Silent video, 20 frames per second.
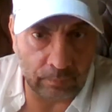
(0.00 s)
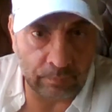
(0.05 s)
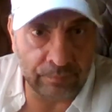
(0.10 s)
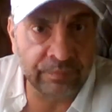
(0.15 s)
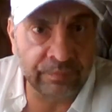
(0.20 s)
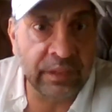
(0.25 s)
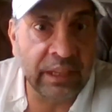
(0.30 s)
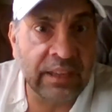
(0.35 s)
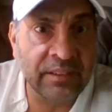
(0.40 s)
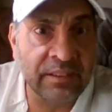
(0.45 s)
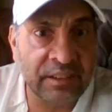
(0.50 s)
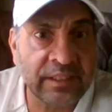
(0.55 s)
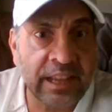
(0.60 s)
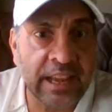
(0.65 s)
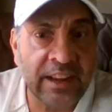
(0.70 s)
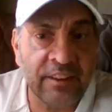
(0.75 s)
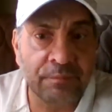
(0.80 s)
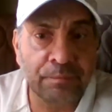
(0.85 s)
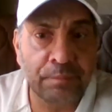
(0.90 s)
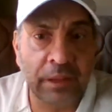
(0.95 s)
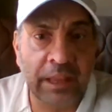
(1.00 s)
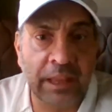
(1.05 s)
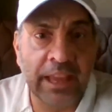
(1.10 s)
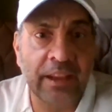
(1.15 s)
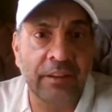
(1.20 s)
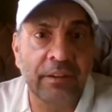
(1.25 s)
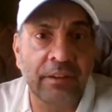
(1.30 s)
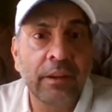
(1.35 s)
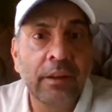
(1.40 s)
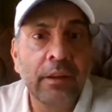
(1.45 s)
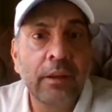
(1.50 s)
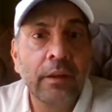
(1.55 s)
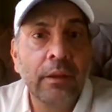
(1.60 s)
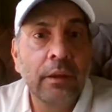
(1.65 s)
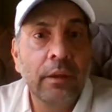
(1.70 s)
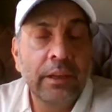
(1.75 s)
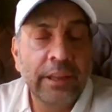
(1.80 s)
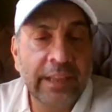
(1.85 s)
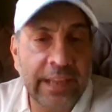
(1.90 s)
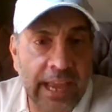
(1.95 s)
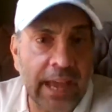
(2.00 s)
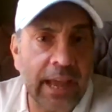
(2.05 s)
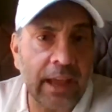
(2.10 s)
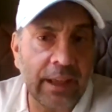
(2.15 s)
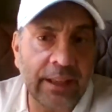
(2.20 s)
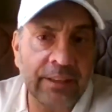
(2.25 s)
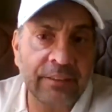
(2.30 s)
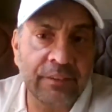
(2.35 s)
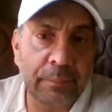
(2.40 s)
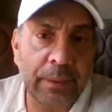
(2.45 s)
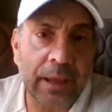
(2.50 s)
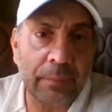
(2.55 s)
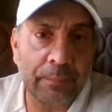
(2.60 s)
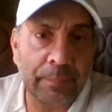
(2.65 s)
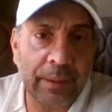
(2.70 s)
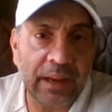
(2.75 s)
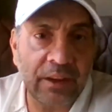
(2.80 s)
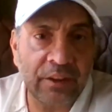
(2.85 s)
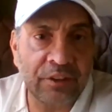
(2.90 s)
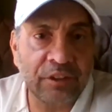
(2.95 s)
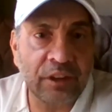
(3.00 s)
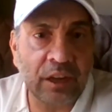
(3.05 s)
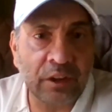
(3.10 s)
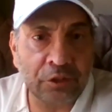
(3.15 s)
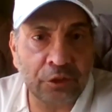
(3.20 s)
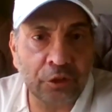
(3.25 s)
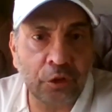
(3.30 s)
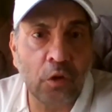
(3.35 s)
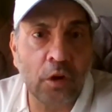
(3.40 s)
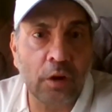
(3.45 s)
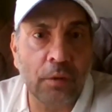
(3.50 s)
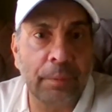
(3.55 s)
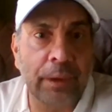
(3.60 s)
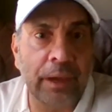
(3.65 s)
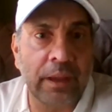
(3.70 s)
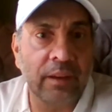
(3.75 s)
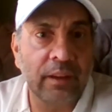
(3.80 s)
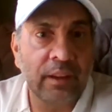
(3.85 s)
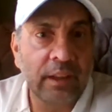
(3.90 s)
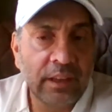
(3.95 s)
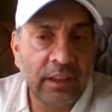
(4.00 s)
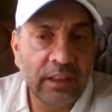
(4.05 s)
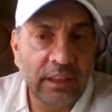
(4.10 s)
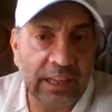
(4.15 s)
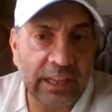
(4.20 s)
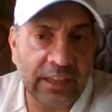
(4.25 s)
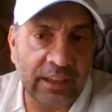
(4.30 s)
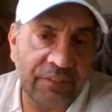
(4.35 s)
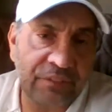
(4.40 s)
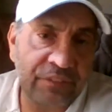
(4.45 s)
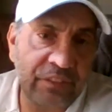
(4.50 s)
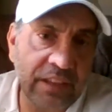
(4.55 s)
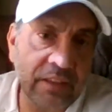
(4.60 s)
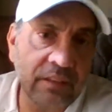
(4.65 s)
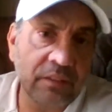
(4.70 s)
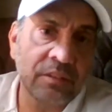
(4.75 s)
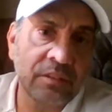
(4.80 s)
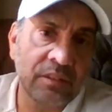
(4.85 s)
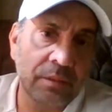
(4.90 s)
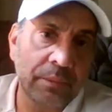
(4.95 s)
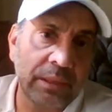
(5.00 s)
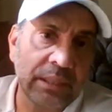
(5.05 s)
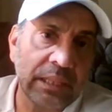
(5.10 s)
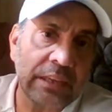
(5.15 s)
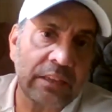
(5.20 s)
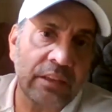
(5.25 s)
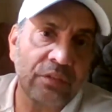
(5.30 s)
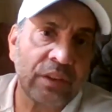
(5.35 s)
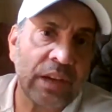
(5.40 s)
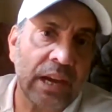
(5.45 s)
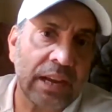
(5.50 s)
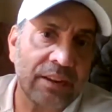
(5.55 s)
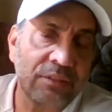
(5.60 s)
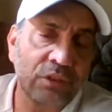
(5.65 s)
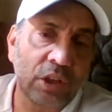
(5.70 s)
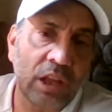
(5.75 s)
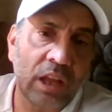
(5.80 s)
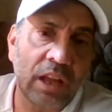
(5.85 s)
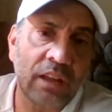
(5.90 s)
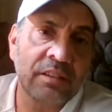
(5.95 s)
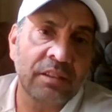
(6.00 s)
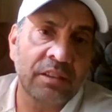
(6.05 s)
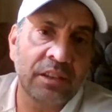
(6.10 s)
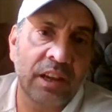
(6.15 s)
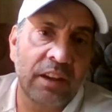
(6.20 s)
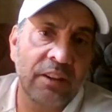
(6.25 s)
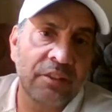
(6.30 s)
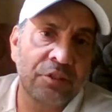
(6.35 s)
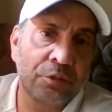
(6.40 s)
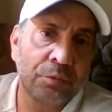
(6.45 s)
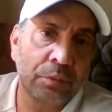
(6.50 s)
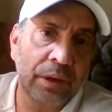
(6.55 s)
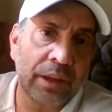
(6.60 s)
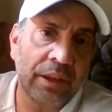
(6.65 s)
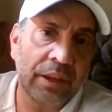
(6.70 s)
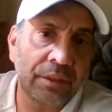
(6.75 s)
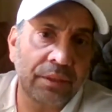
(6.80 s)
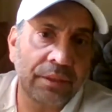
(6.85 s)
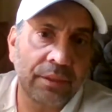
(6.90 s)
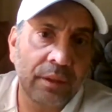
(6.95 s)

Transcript: instead of playing, yeah, it's about a paycheck, sure, but like it feels to me like you kind of lost touch with